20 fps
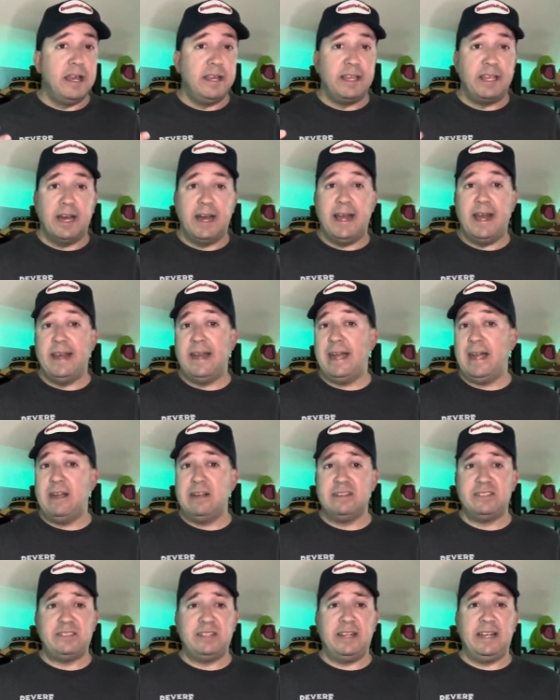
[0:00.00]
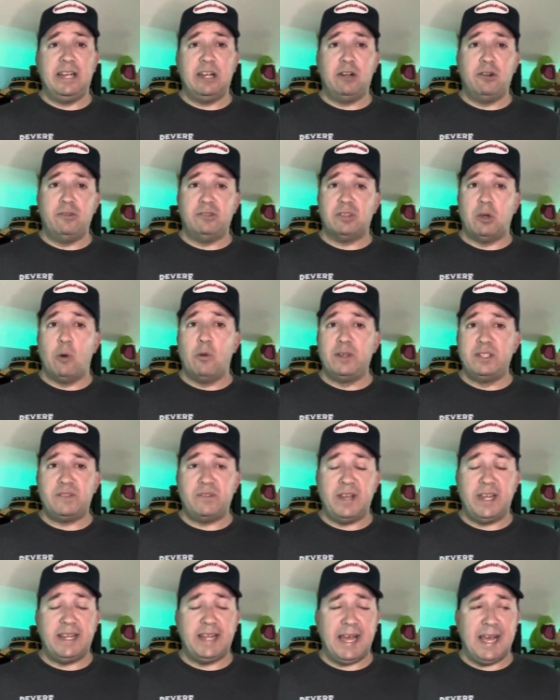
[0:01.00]
You got Ed Harris in here, who's always
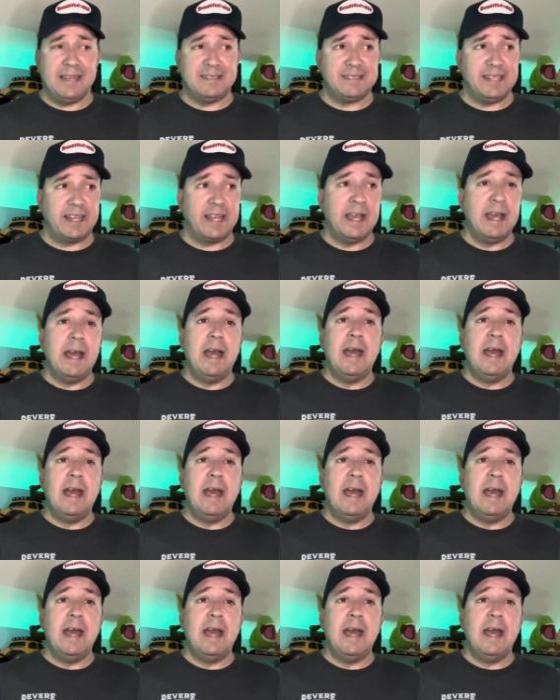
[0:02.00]
fantastic.